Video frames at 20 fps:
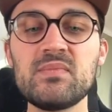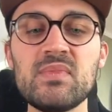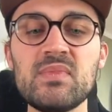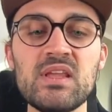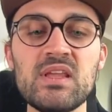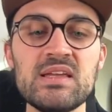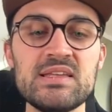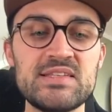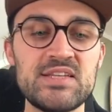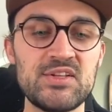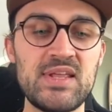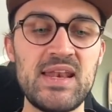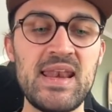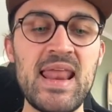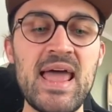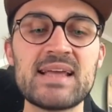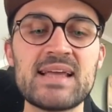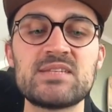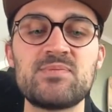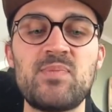So the
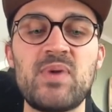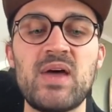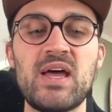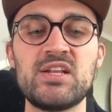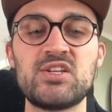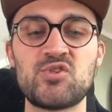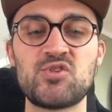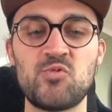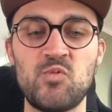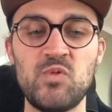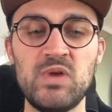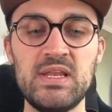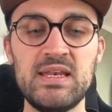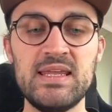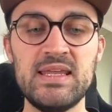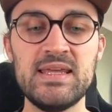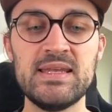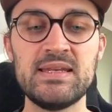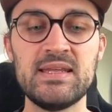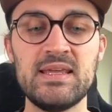next patch we
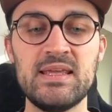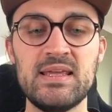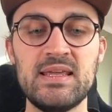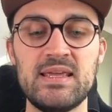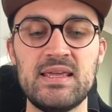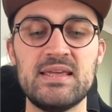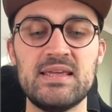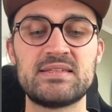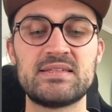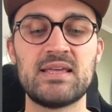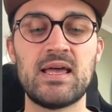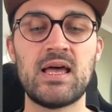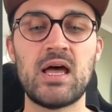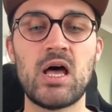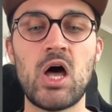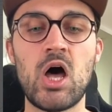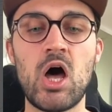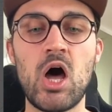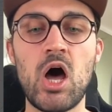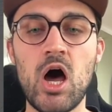need is
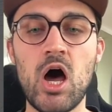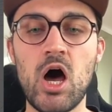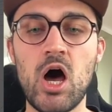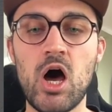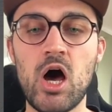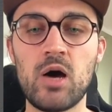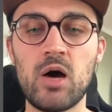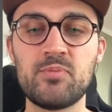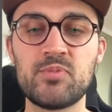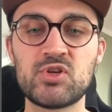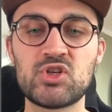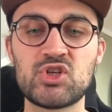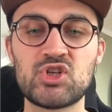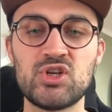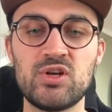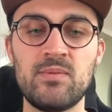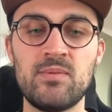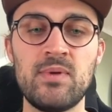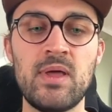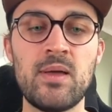a
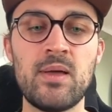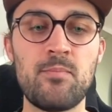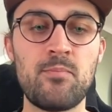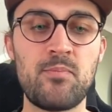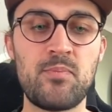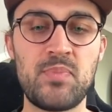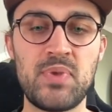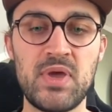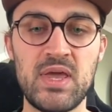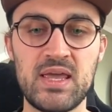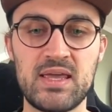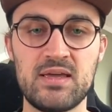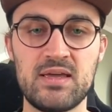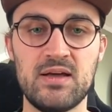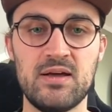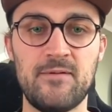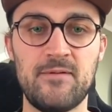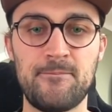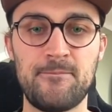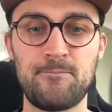option
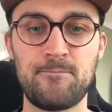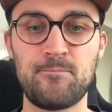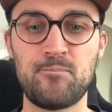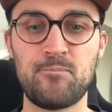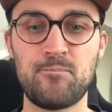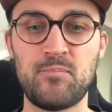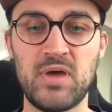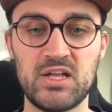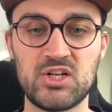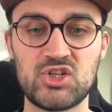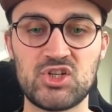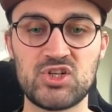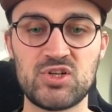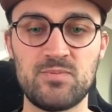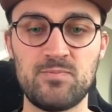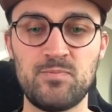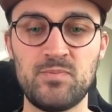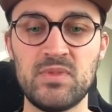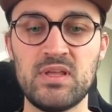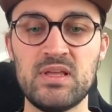picker patch.
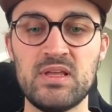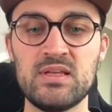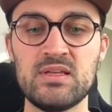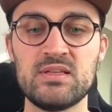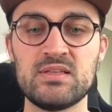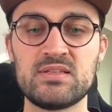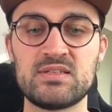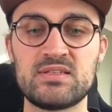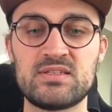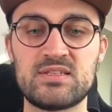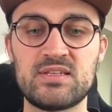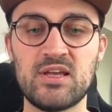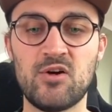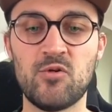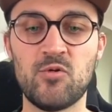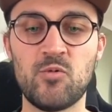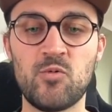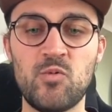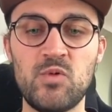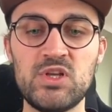
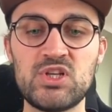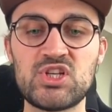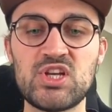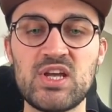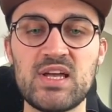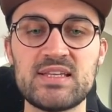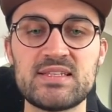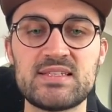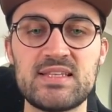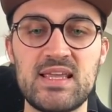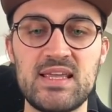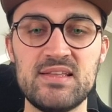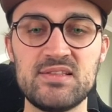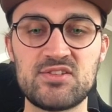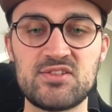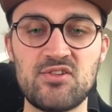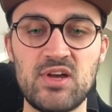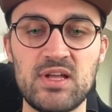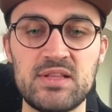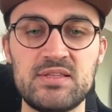So we just
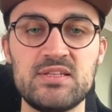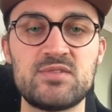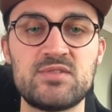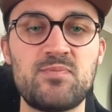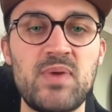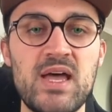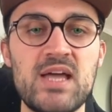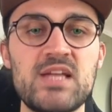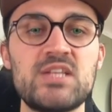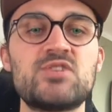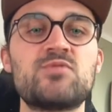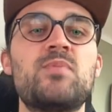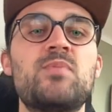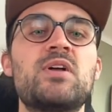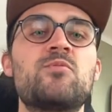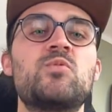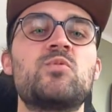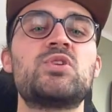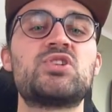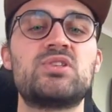insert this patch,
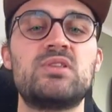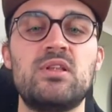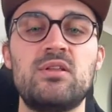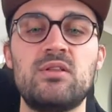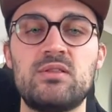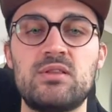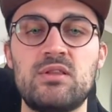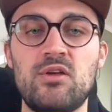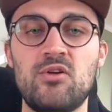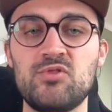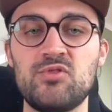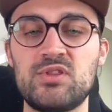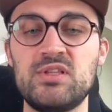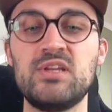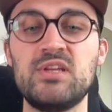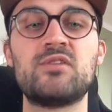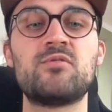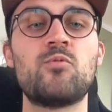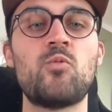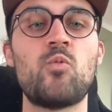but we don't
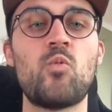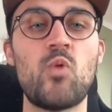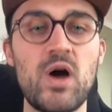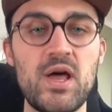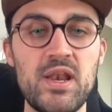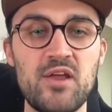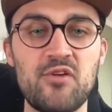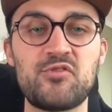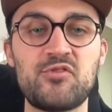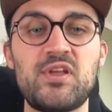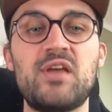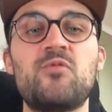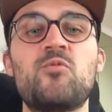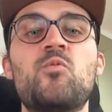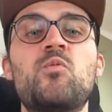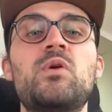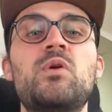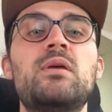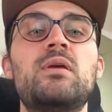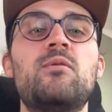need one of them,
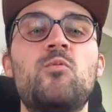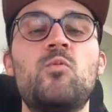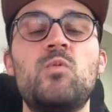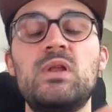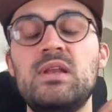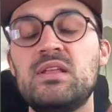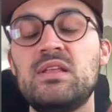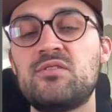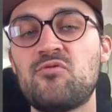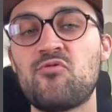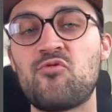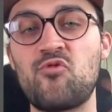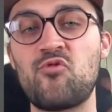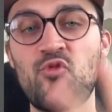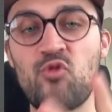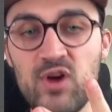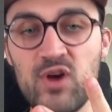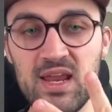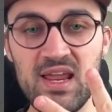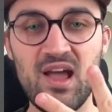we, we need
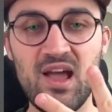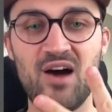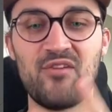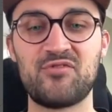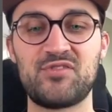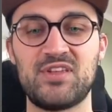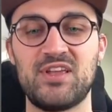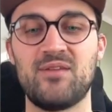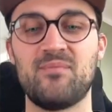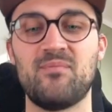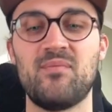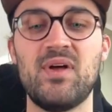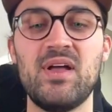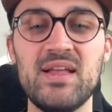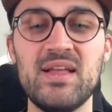three of them.